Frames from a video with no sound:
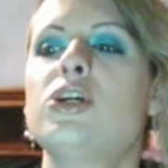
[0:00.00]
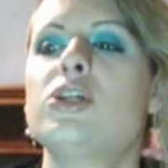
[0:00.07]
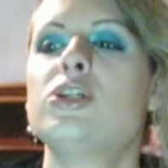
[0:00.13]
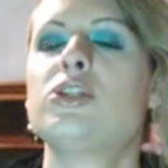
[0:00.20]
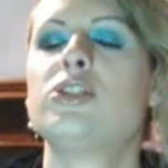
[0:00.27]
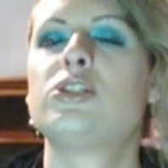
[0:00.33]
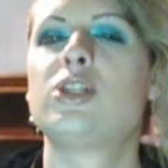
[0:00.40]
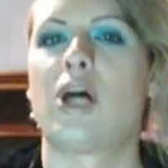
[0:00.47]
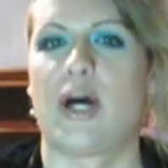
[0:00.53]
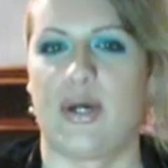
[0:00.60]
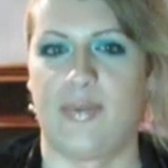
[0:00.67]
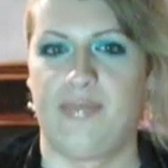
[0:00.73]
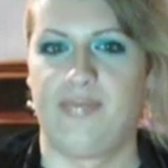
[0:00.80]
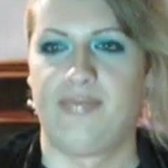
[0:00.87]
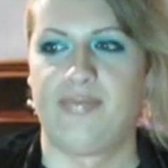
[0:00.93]

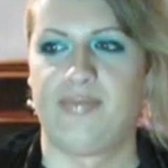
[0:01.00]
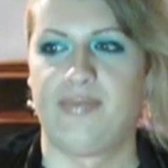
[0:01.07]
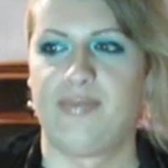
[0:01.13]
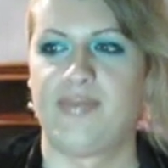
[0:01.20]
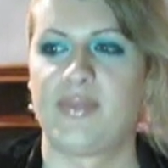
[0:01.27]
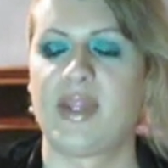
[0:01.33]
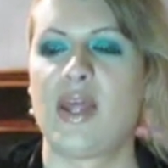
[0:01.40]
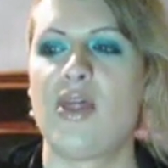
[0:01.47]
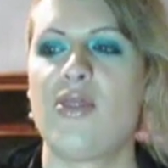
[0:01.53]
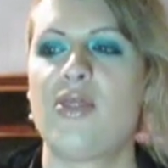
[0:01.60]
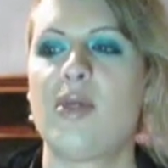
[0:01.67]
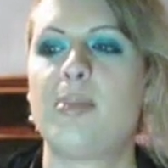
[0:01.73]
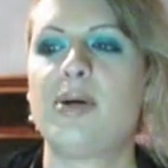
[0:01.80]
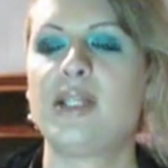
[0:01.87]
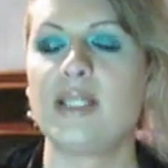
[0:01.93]
So,
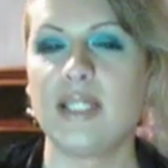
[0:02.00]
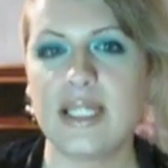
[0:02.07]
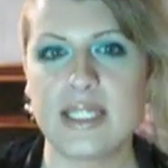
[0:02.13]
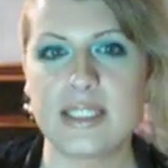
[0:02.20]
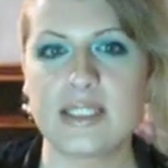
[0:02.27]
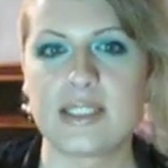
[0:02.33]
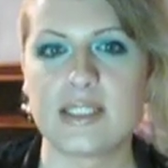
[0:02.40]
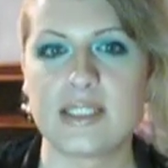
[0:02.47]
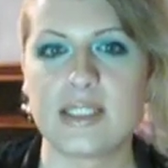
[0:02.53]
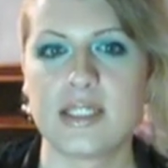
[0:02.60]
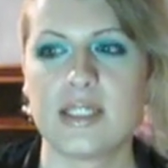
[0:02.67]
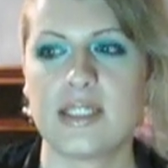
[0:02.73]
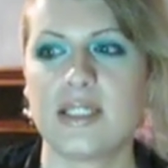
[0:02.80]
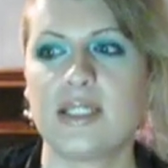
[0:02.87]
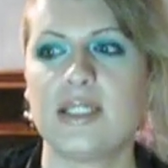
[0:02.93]
the police
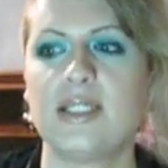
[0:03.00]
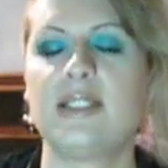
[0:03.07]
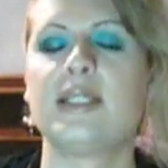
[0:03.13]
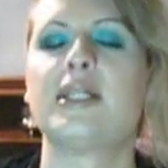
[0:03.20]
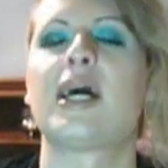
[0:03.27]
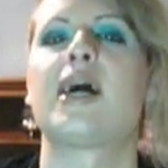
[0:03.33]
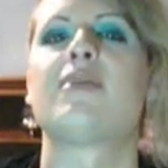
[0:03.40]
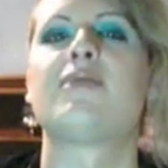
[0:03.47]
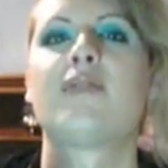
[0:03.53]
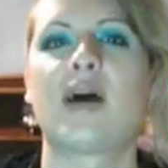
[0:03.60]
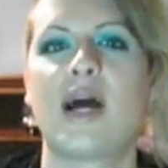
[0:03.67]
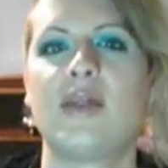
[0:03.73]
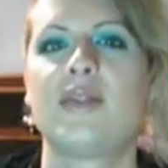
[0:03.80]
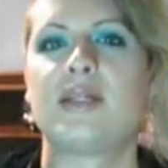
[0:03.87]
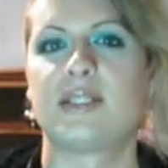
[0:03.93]
did not
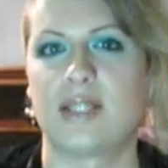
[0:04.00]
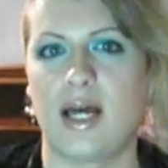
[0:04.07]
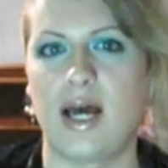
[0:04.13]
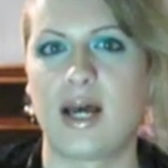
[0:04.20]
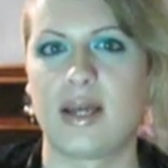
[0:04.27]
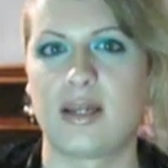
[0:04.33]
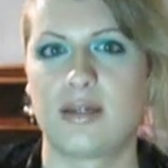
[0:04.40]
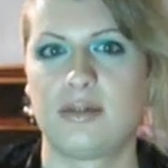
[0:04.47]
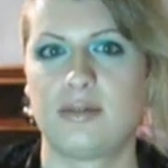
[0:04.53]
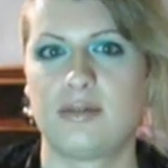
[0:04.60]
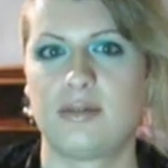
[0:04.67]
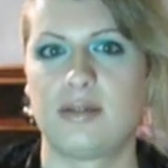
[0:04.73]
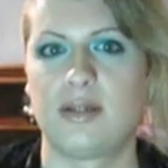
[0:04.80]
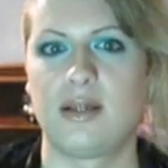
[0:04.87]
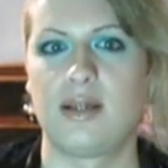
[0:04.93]
find this guy
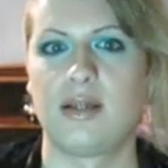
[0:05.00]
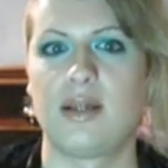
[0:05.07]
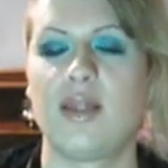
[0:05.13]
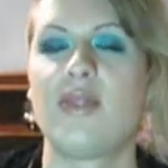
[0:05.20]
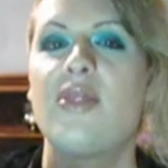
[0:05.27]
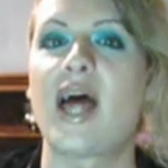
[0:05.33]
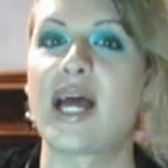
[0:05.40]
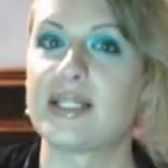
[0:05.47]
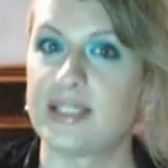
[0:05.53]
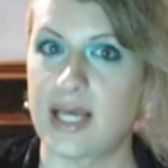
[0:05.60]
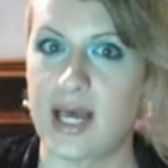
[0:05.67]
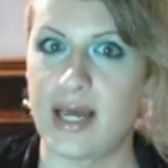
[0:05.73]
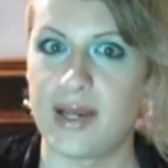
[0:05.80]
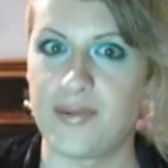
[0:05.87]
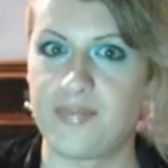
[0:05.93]
that
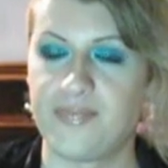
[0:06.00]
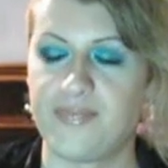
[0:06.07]
day.